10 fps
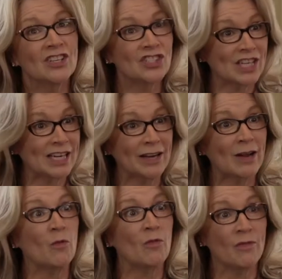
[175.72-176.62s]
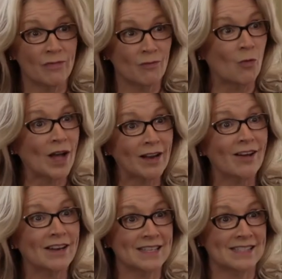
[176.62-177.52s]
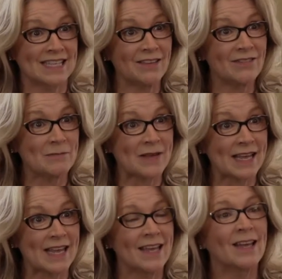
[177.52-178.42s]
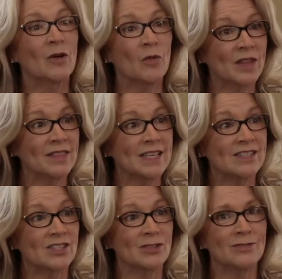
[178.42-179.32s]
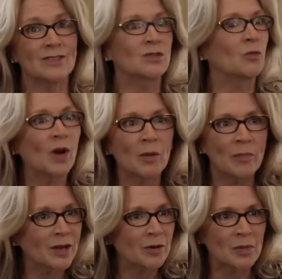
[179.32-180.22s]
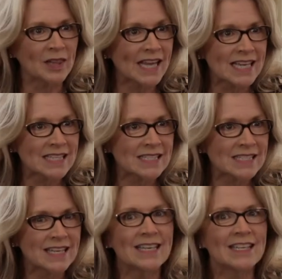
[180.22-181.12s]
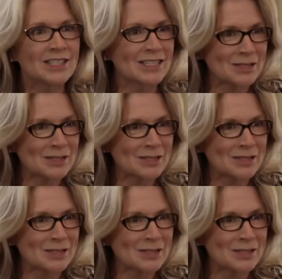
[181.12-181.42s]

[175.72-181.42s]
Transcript: sharing what God has given me with these students. What better place to